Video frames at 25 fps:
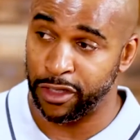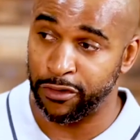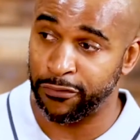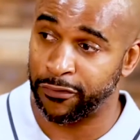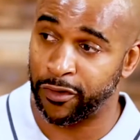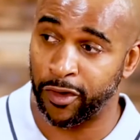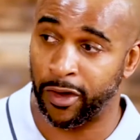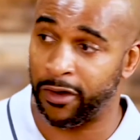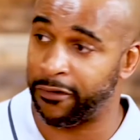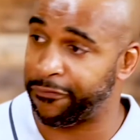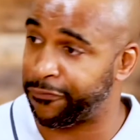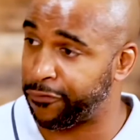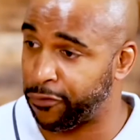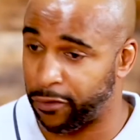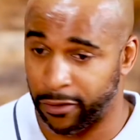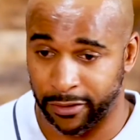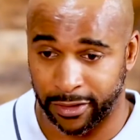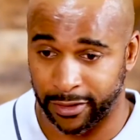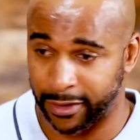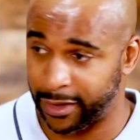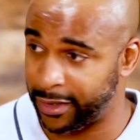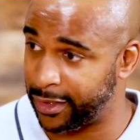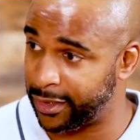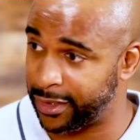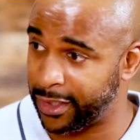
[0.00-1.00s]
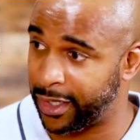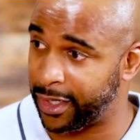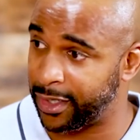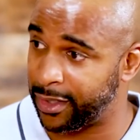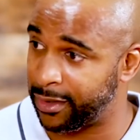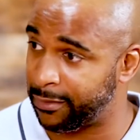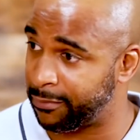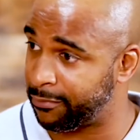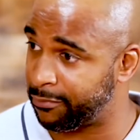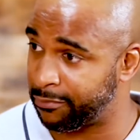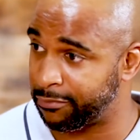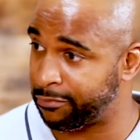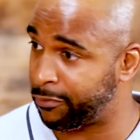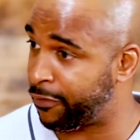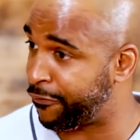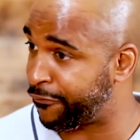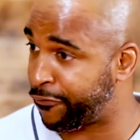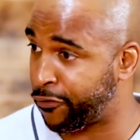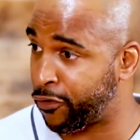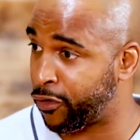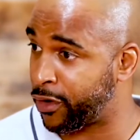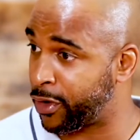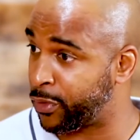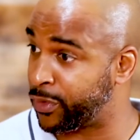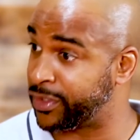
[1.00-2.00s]
you've gone forth and done it
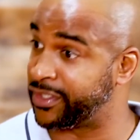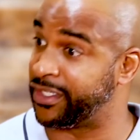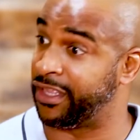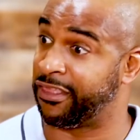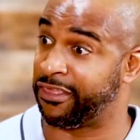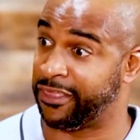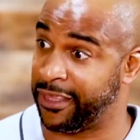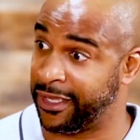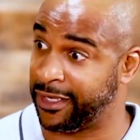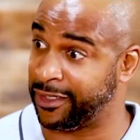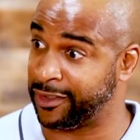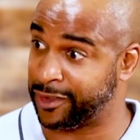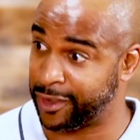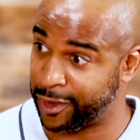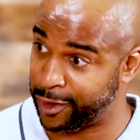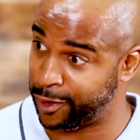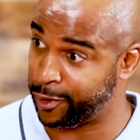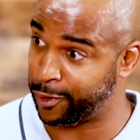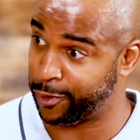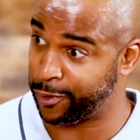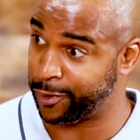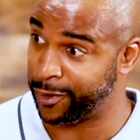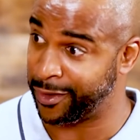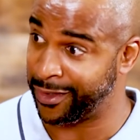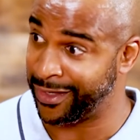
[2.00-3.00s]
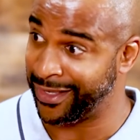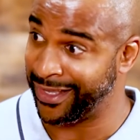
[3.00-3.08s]
before it was a thing to do.